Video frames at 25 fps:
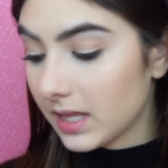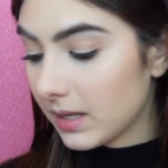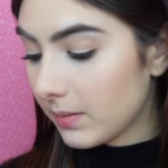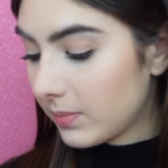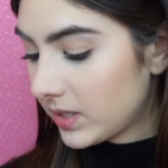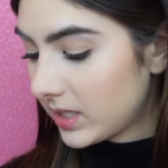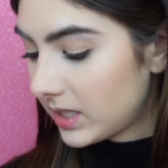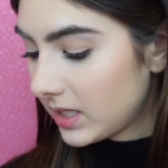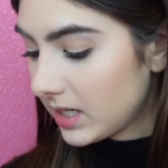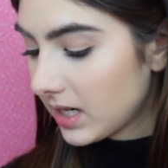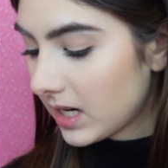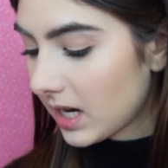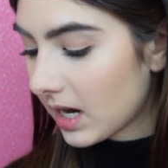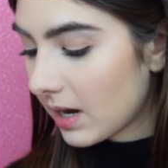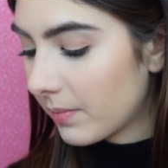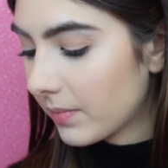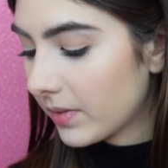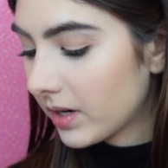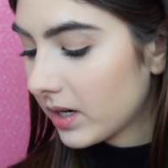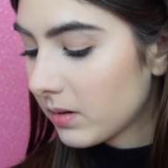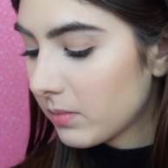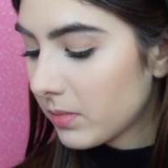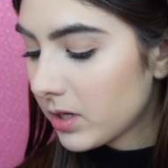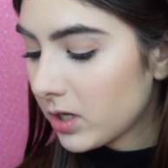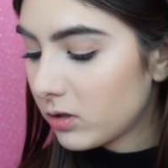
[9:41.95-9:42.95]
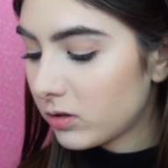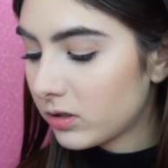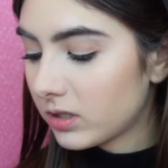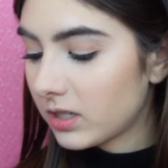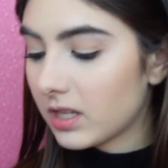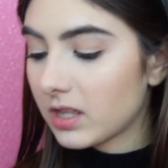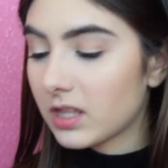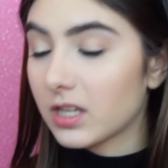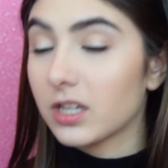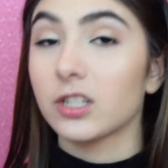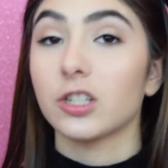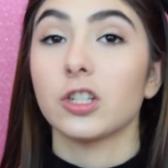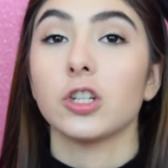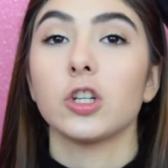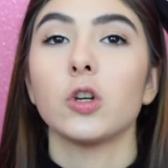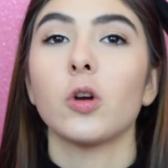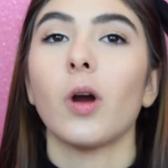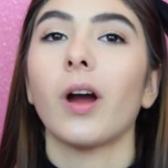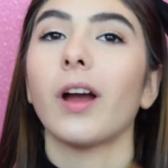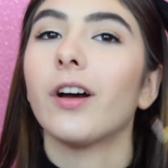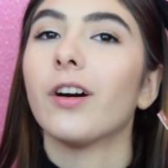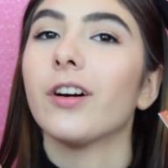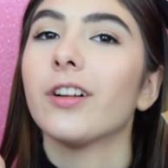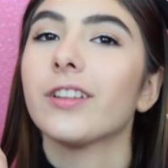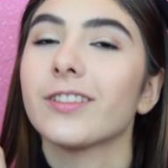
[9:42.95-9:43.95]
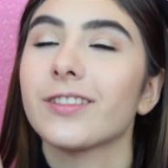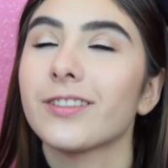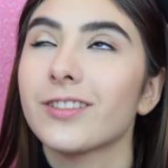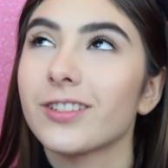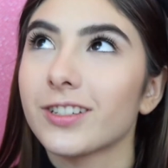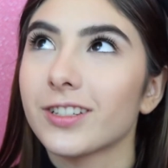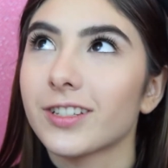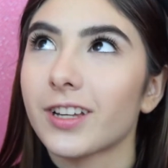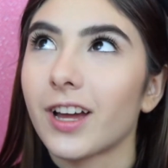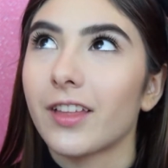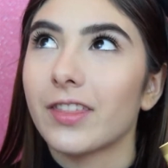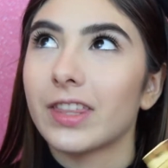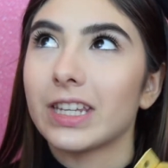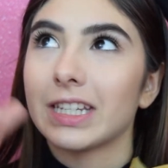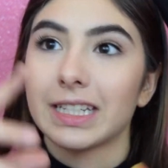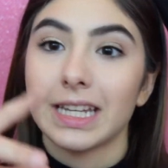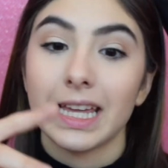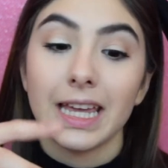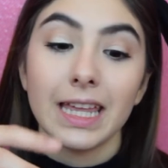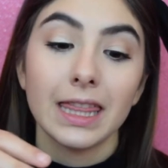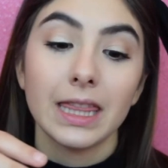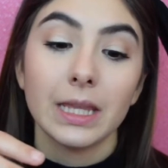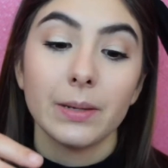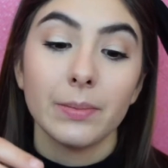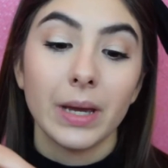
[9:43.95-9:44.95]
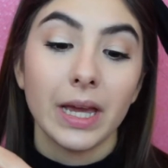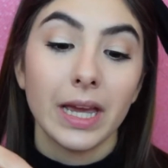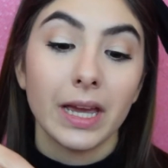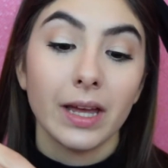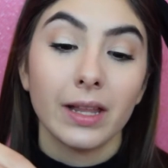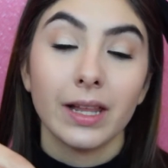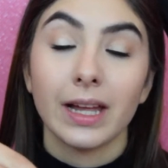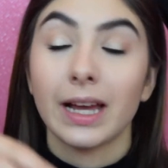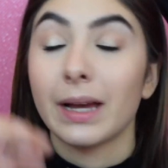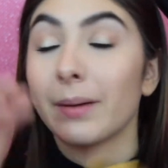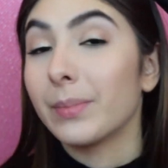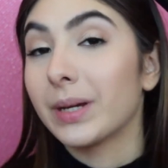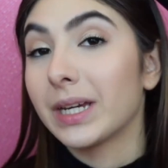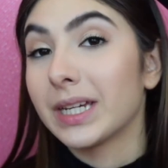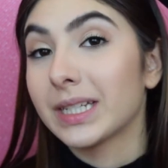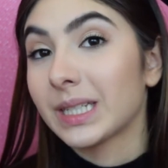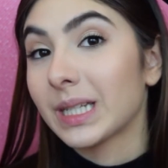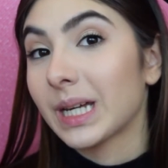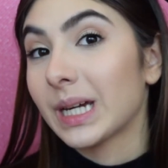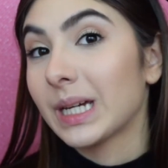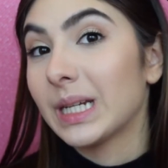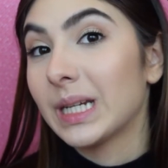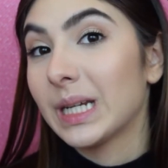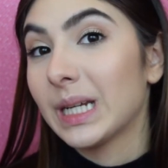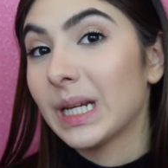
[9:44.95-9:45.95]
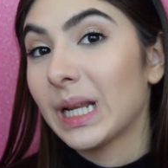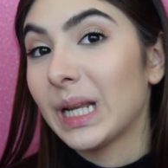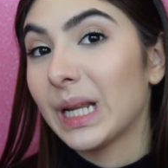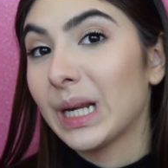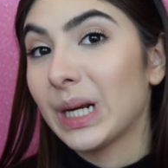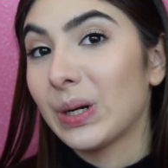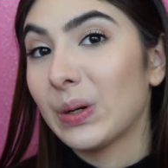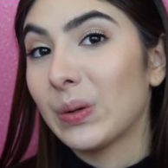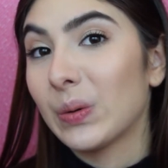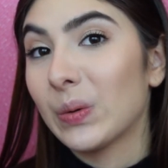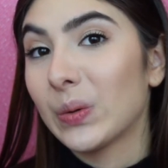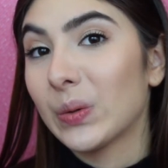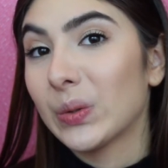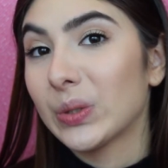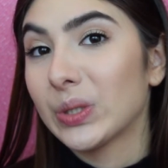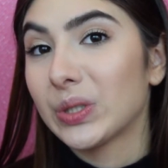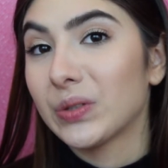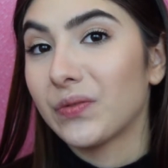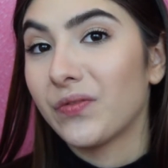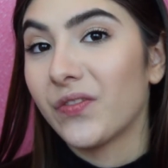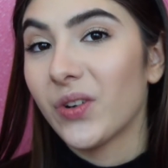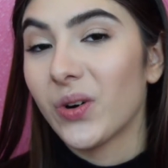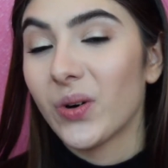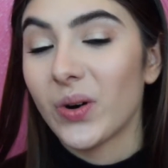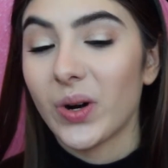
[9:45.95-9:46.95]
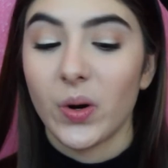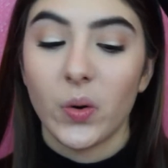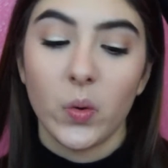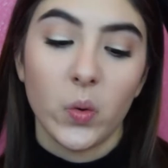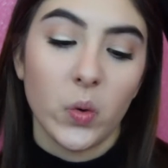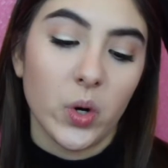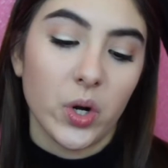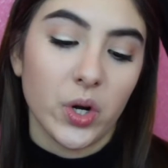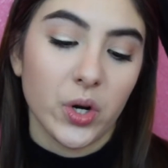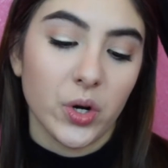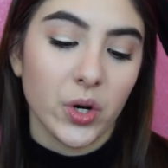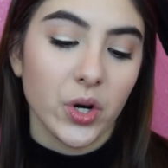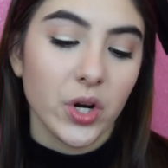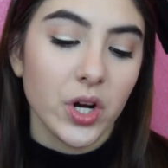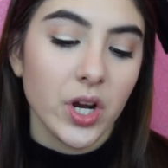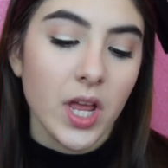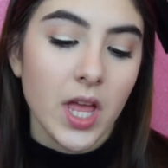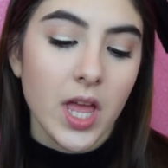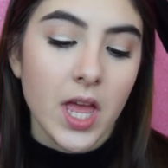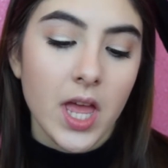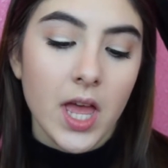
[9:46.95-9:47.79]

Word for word: lipstick, I'm going to be using this new. I also just got this in the mail uh, because I did a little Sephora order.